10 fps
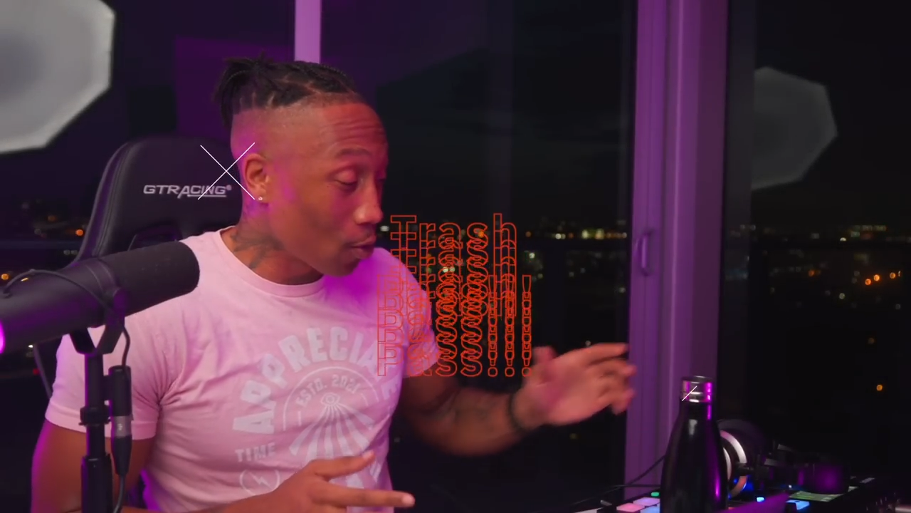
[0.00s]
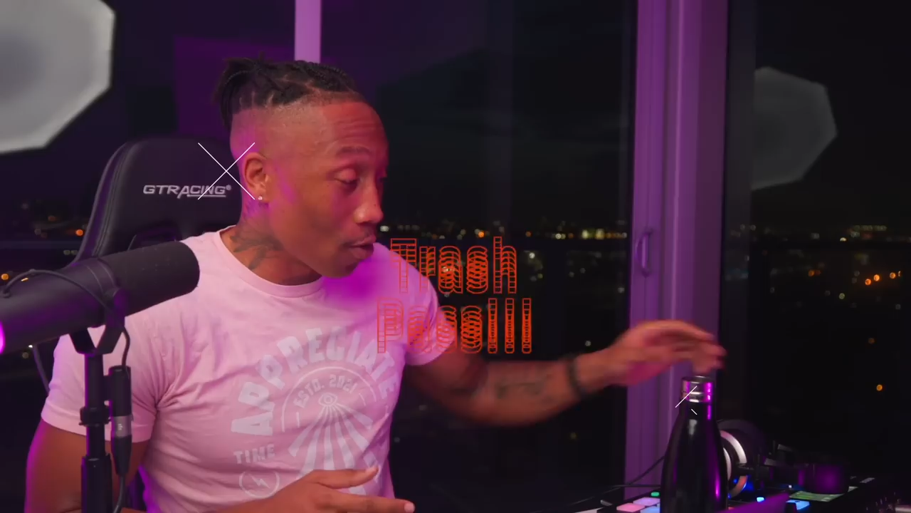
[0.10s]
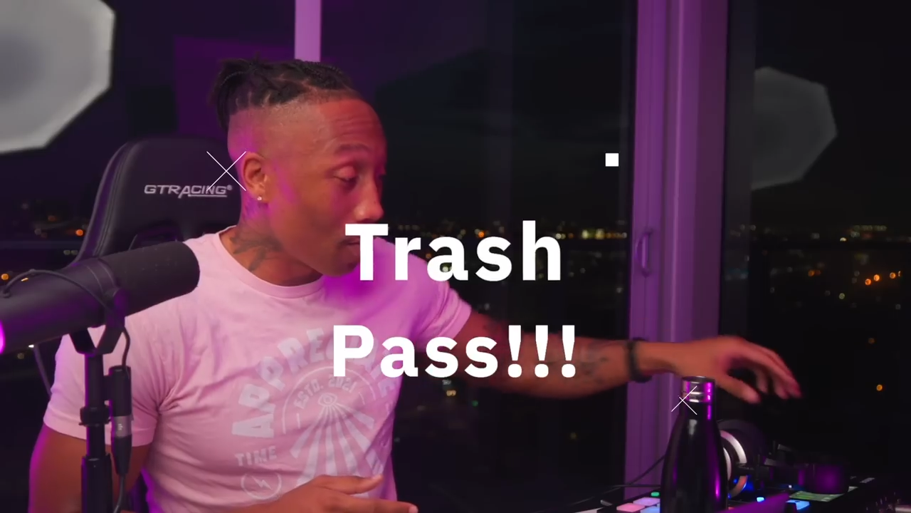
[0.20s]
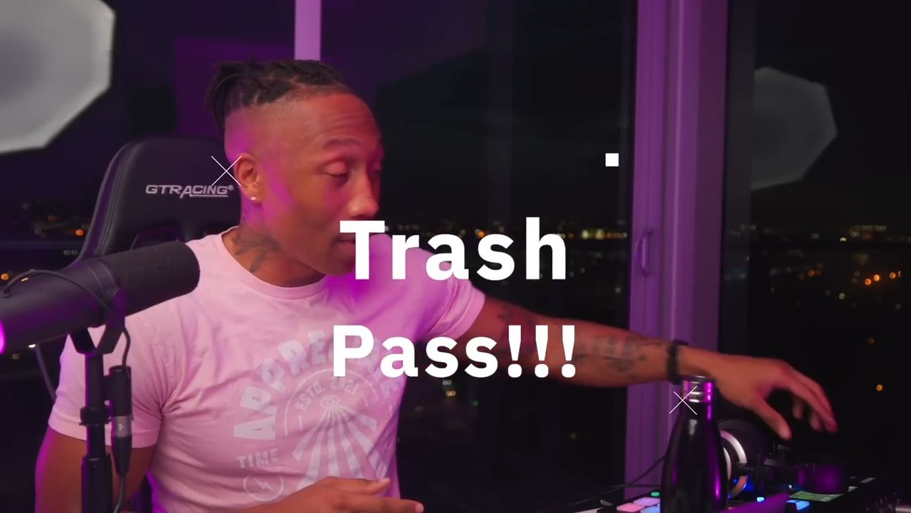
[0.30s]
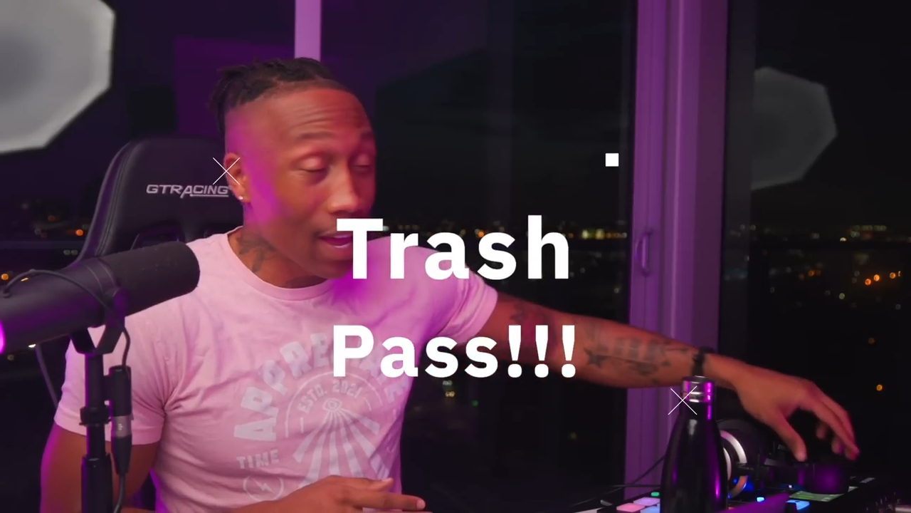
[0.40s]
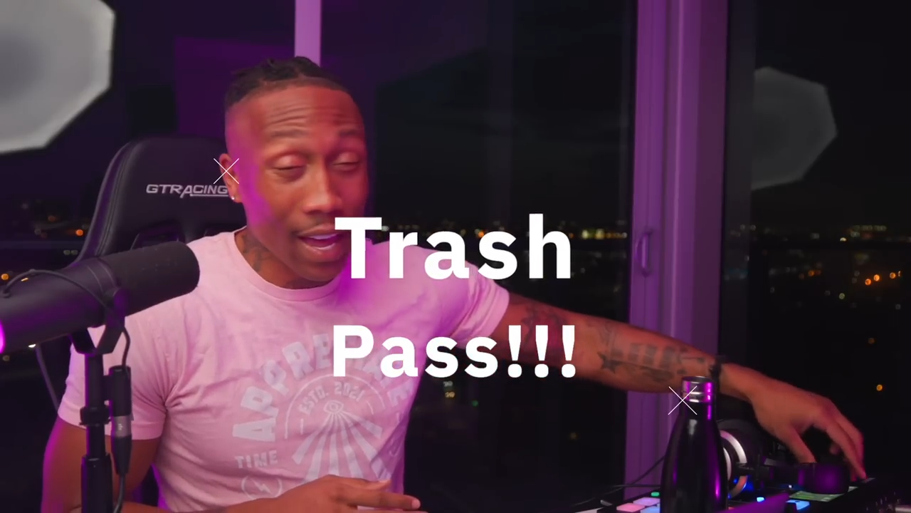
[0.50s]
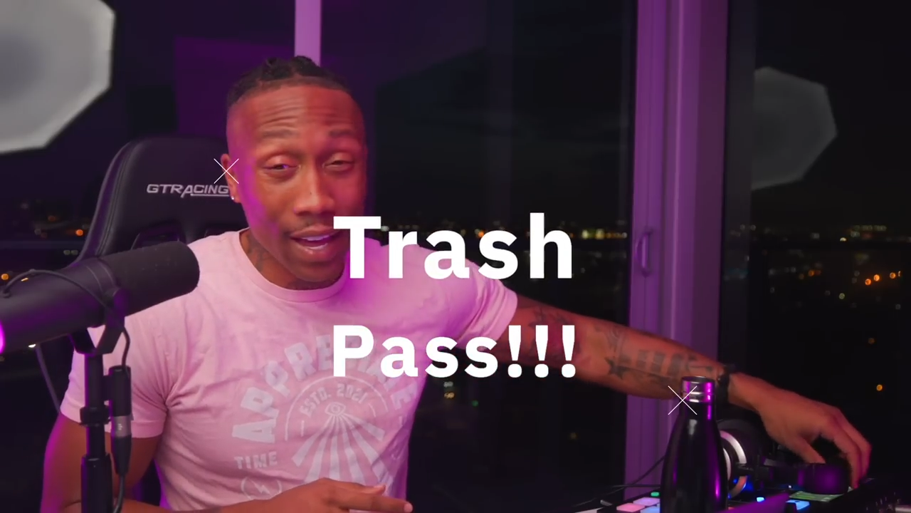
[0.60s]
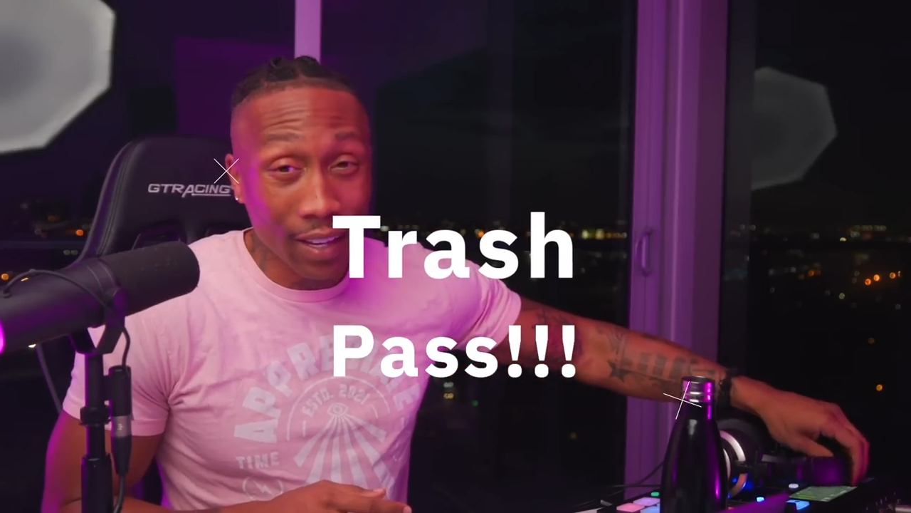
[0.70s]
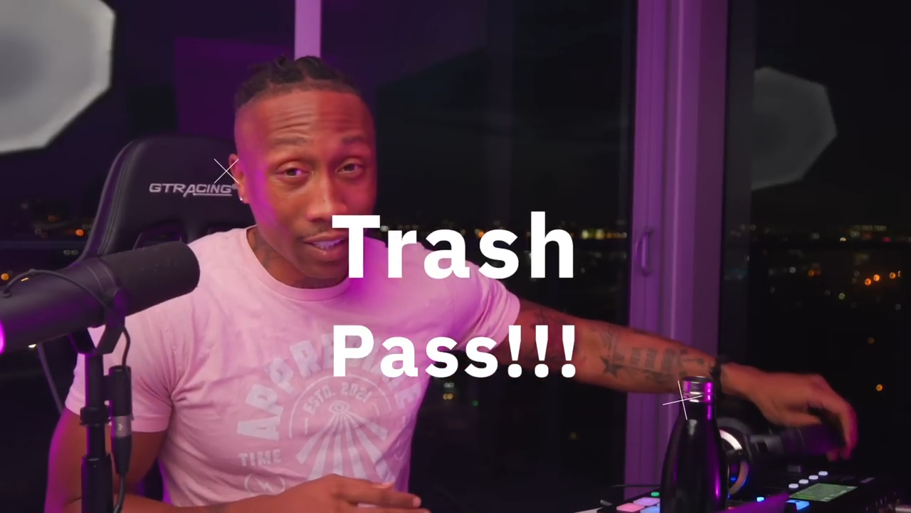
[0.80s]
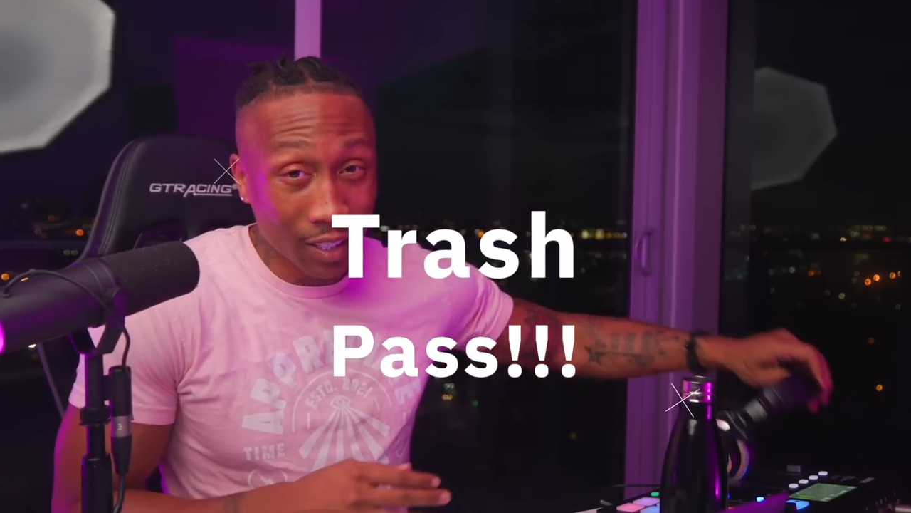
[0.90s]
or
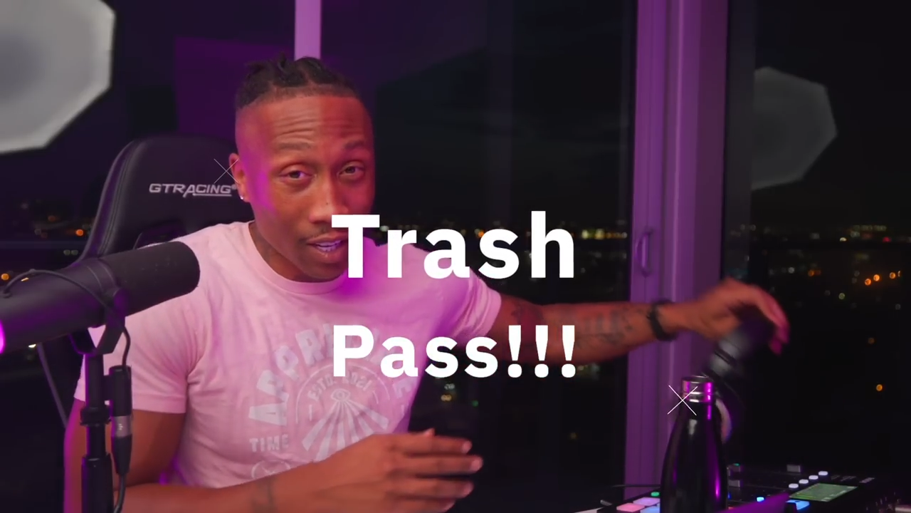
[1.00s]
Pass.